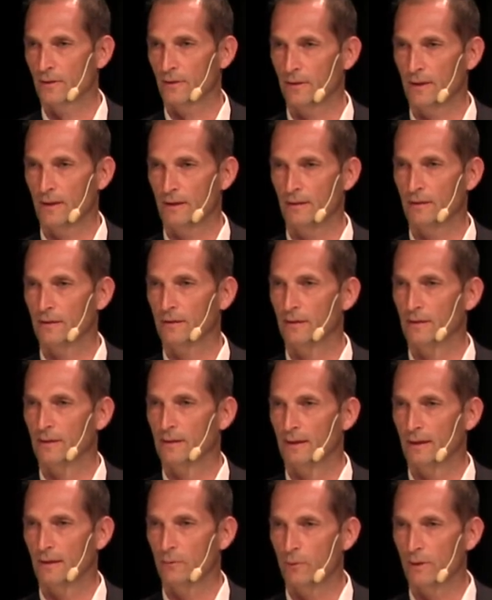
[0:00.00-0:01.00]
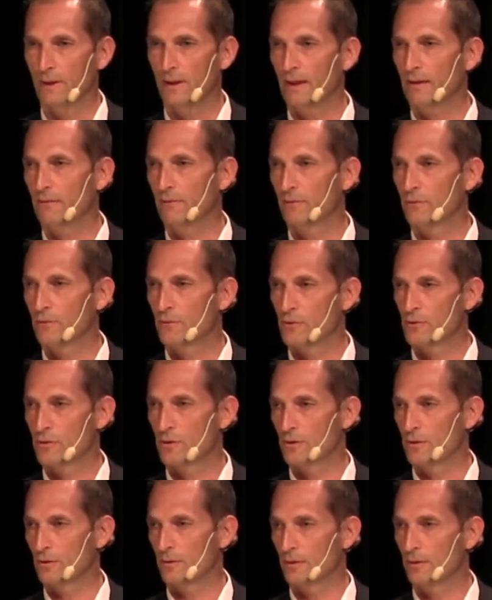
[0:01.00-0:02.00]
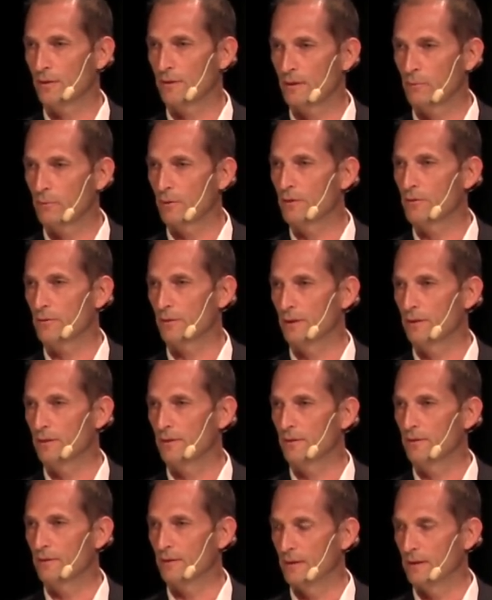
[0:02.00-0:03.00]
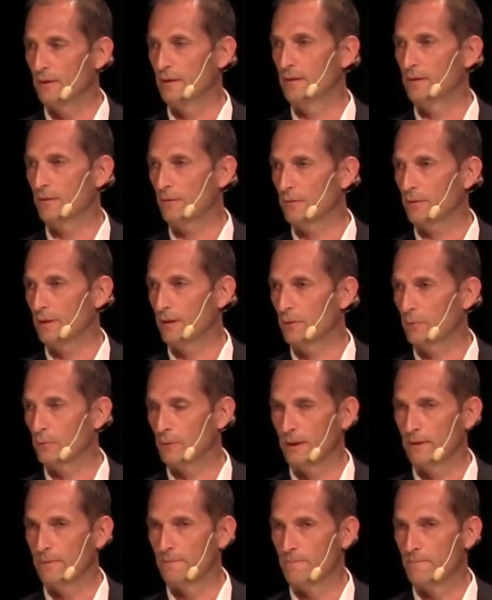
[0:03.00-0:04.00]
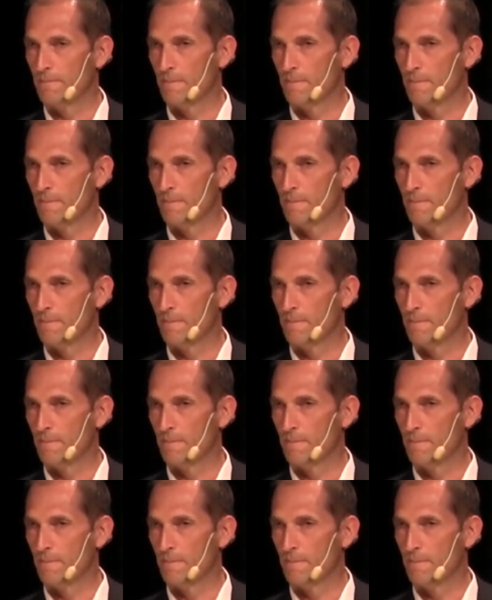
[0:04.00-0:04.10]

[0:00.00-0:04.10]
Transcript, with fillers: are there, and we have to secure that we treat it in the correct way.